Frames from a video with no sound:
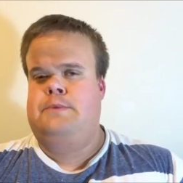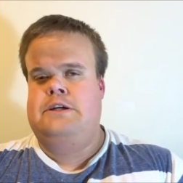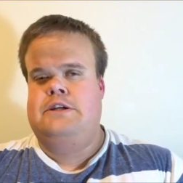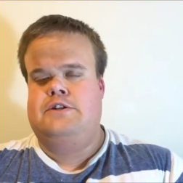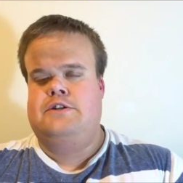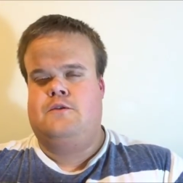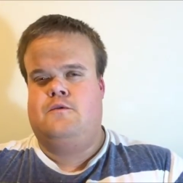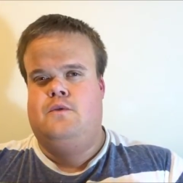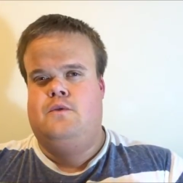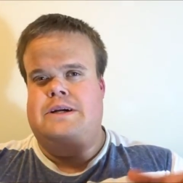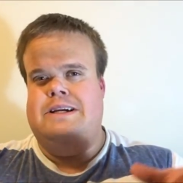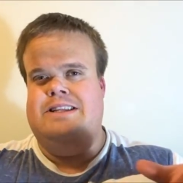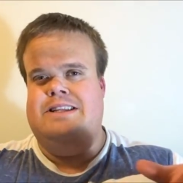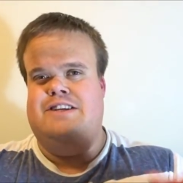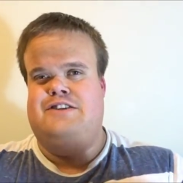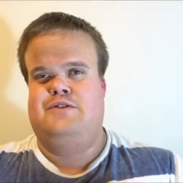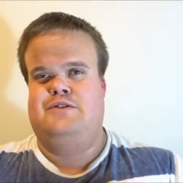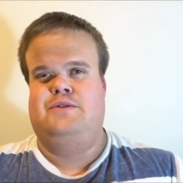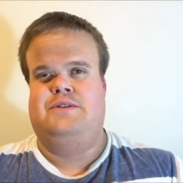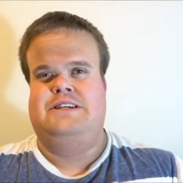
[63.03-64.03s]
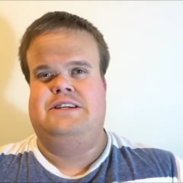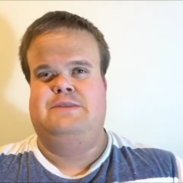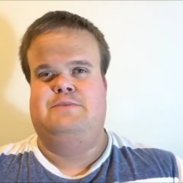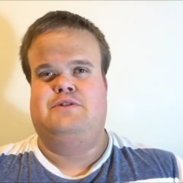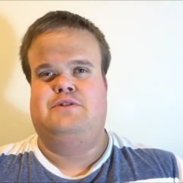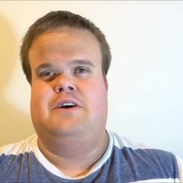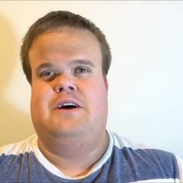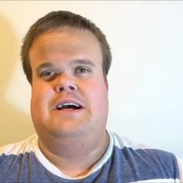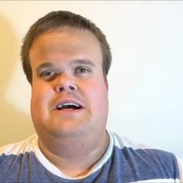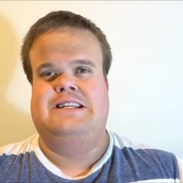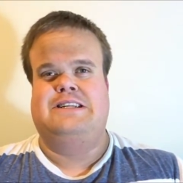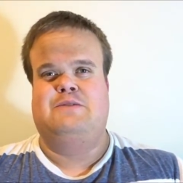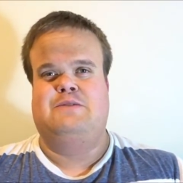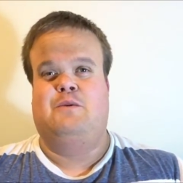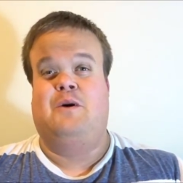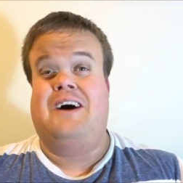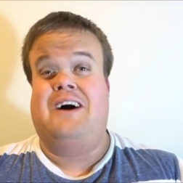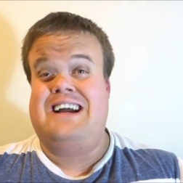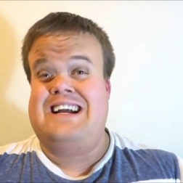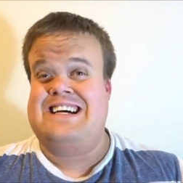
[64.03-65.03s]
because of where the two teams are at.
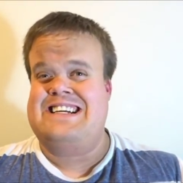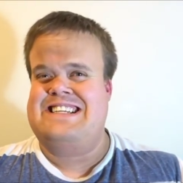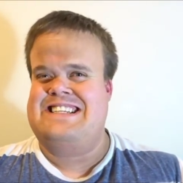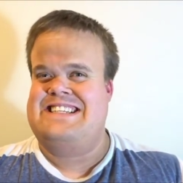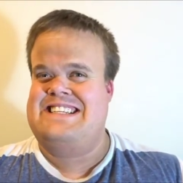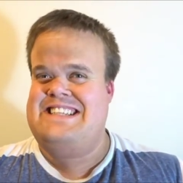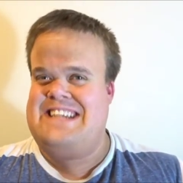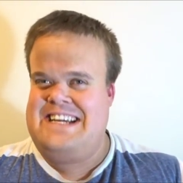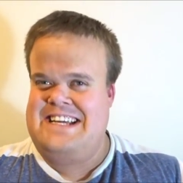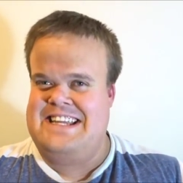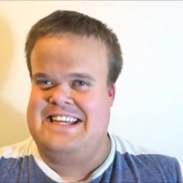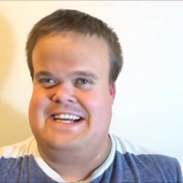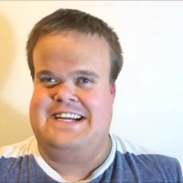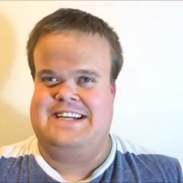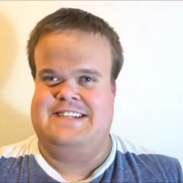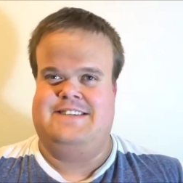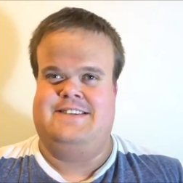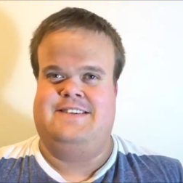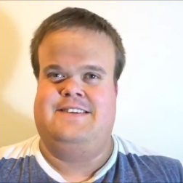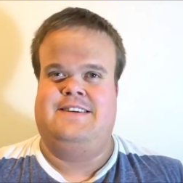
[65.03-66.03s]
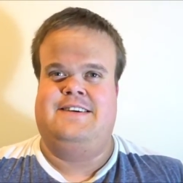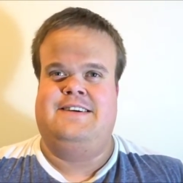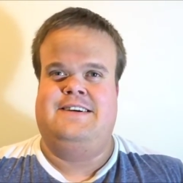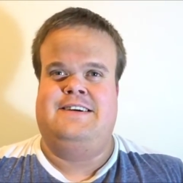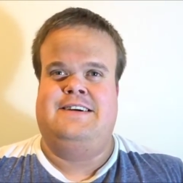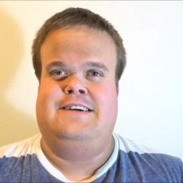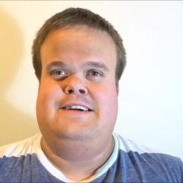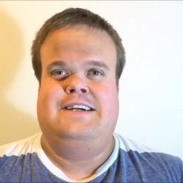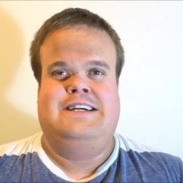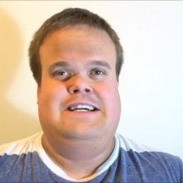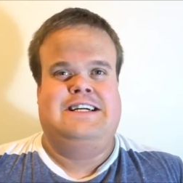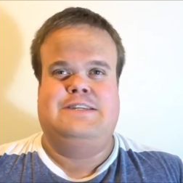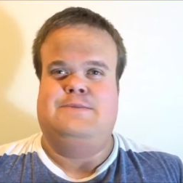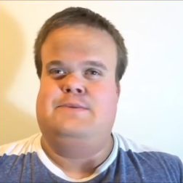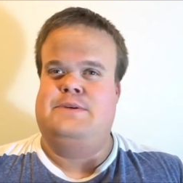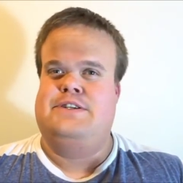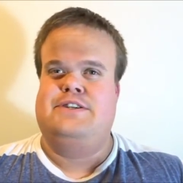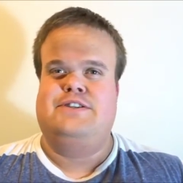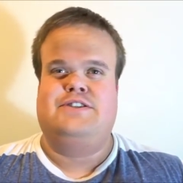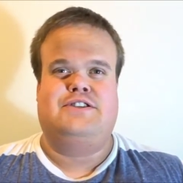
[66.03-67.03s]
And why I say that is
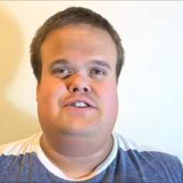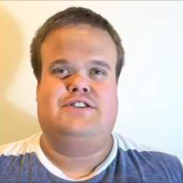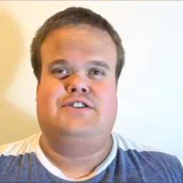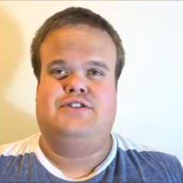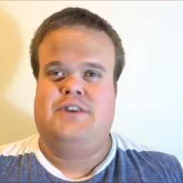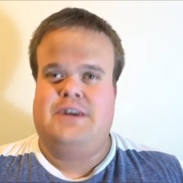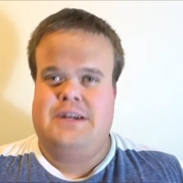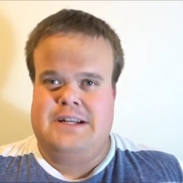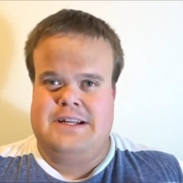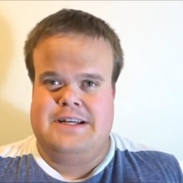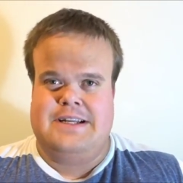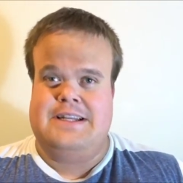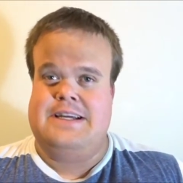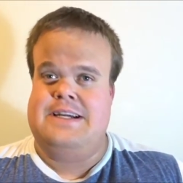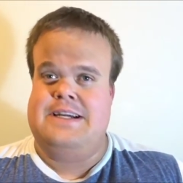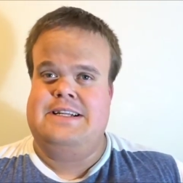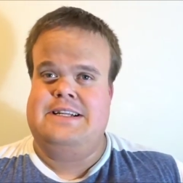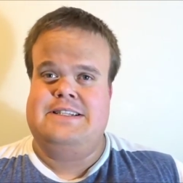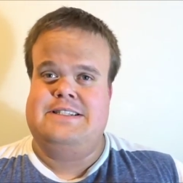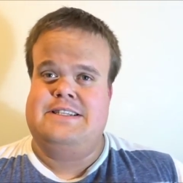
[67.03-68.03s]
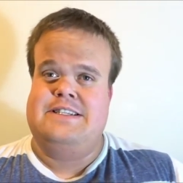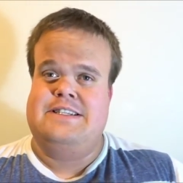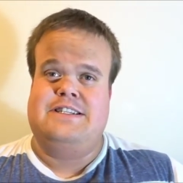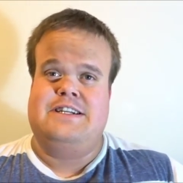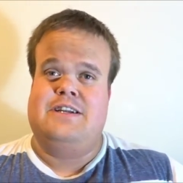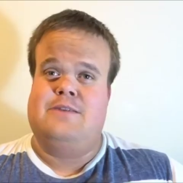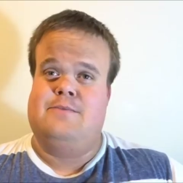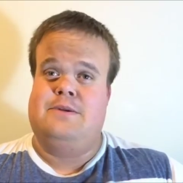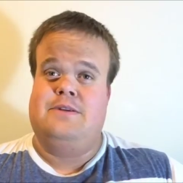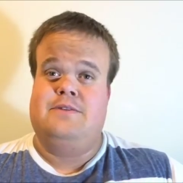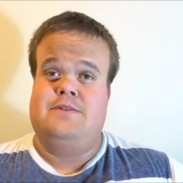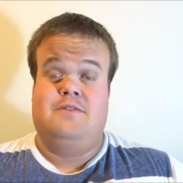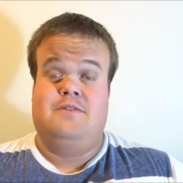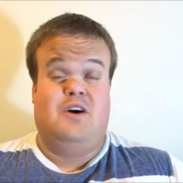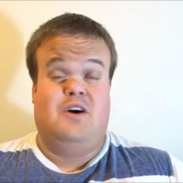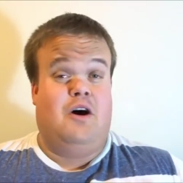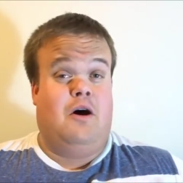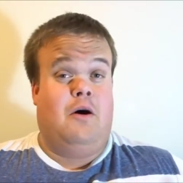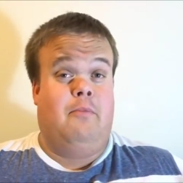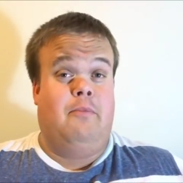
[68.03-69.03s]
because Australia, ladies and gentlemen,
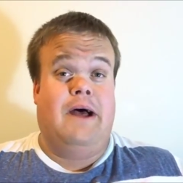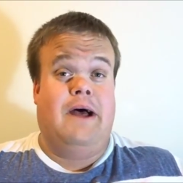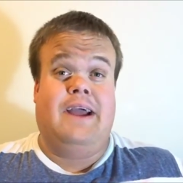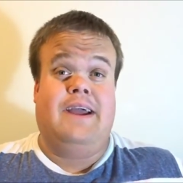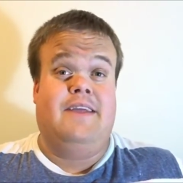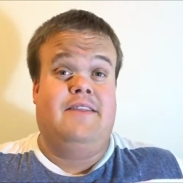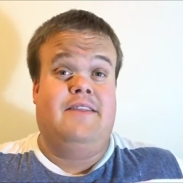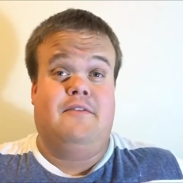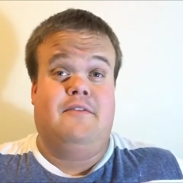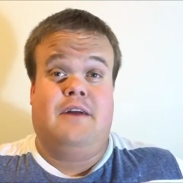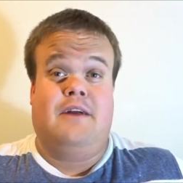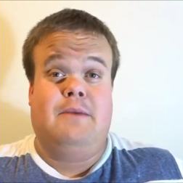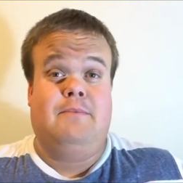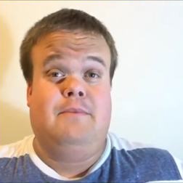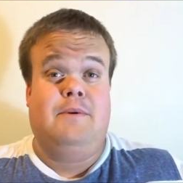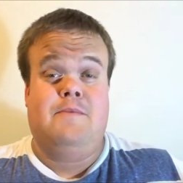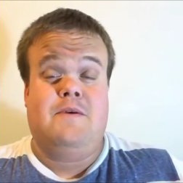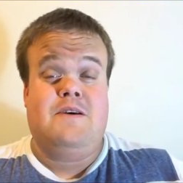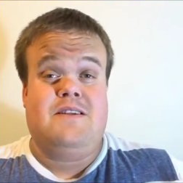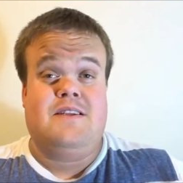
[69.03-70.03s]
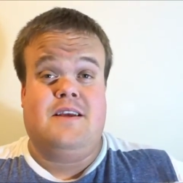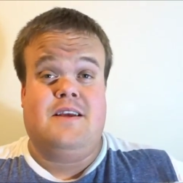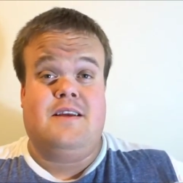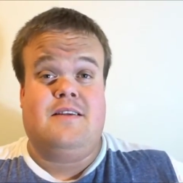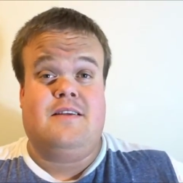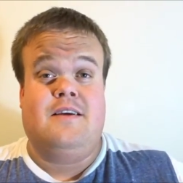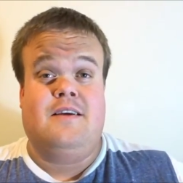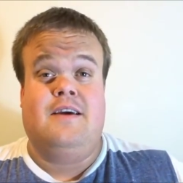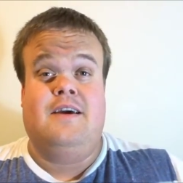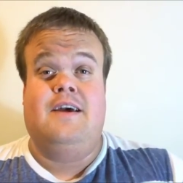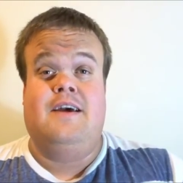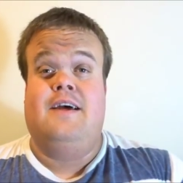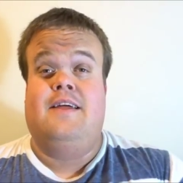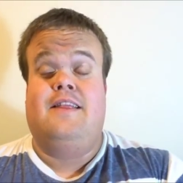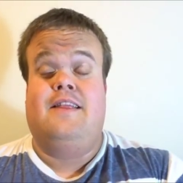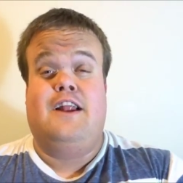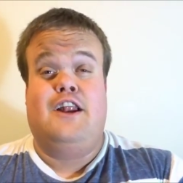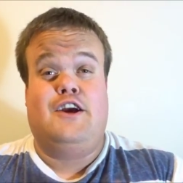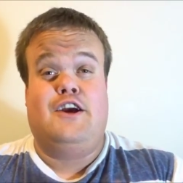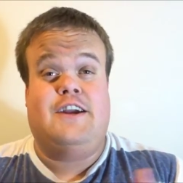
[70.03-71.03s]
are back in the rugby business.
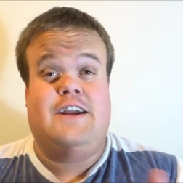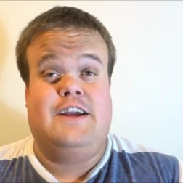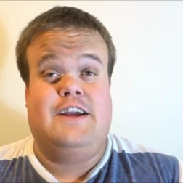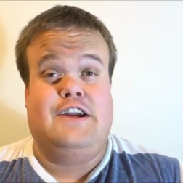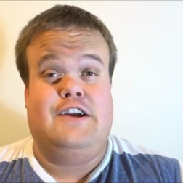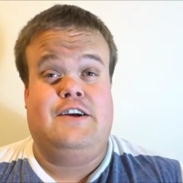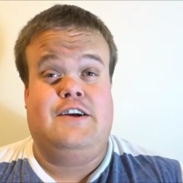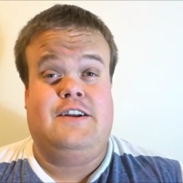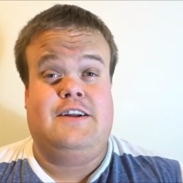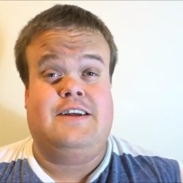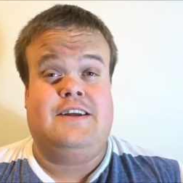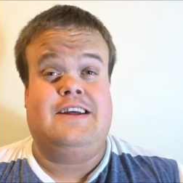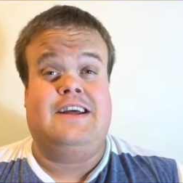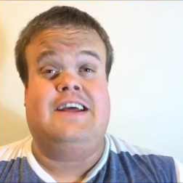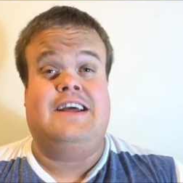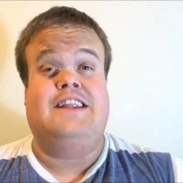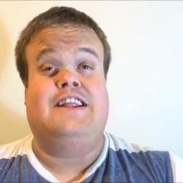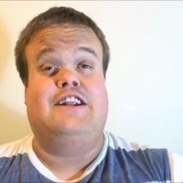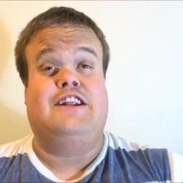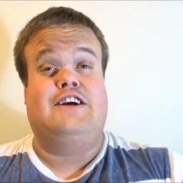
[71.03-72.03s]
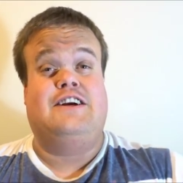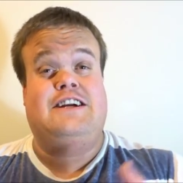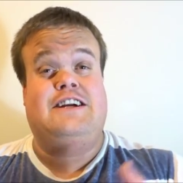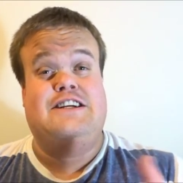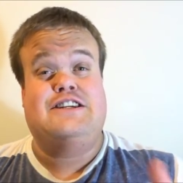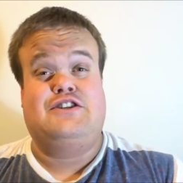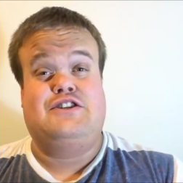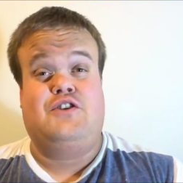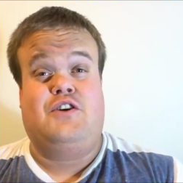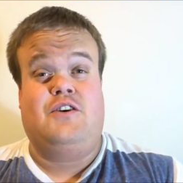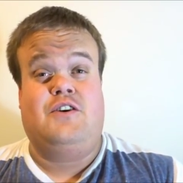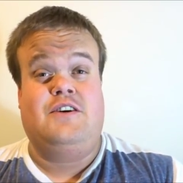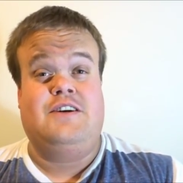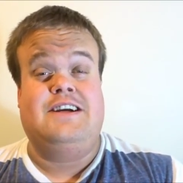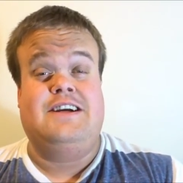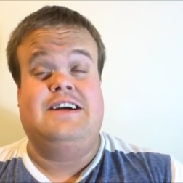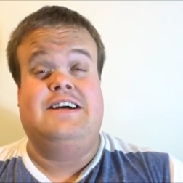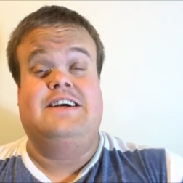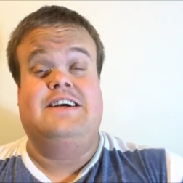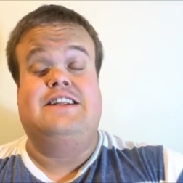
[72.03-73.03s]
They're looking good. They're looking strong,
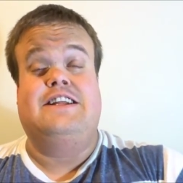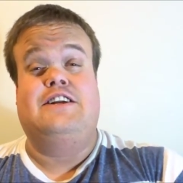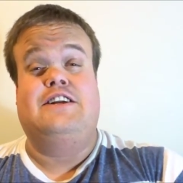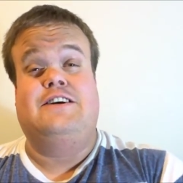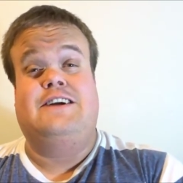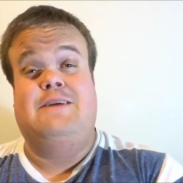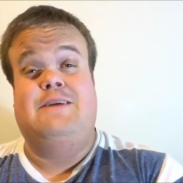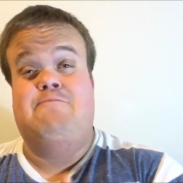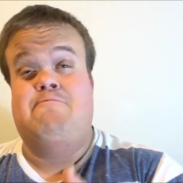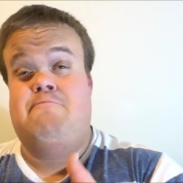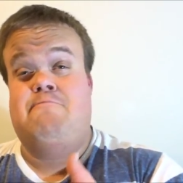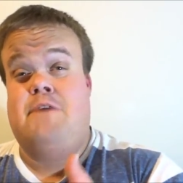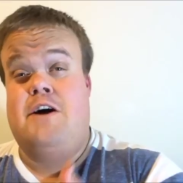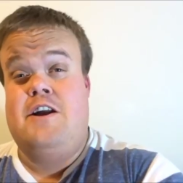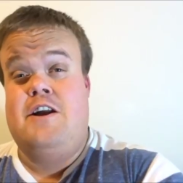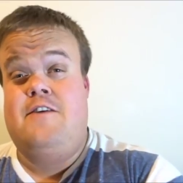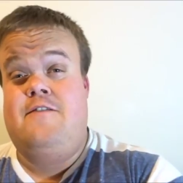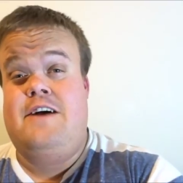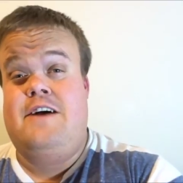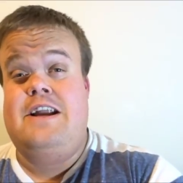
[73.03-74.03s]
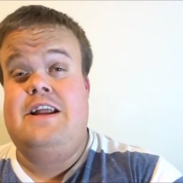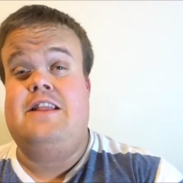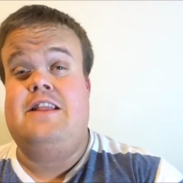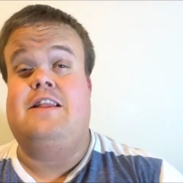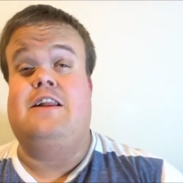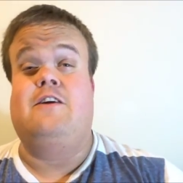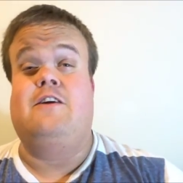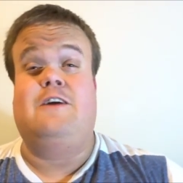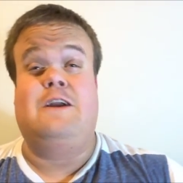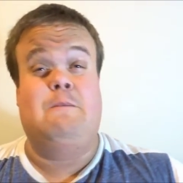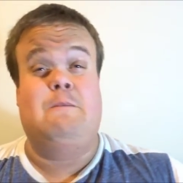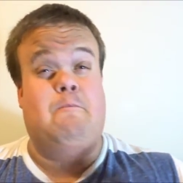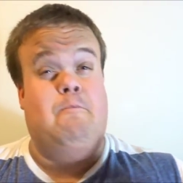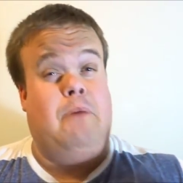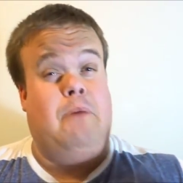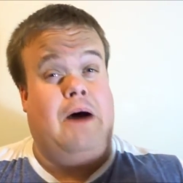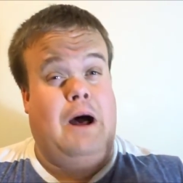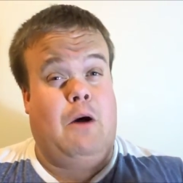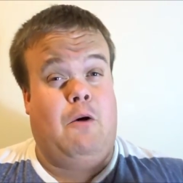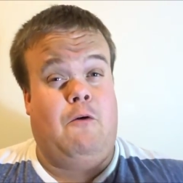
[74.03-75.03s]
they're looking motivated, they're looking
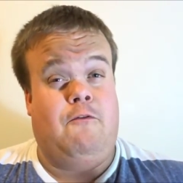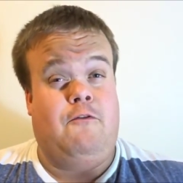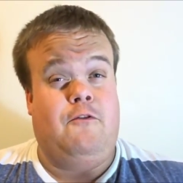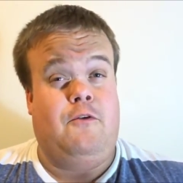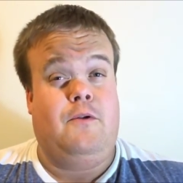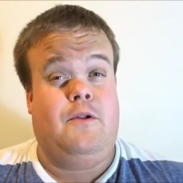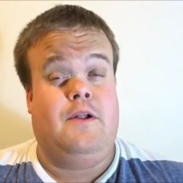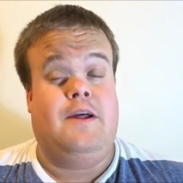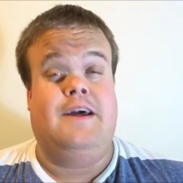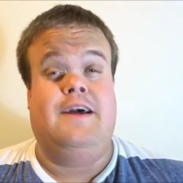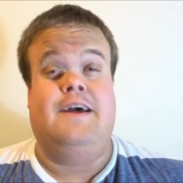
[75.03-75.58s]
powerful,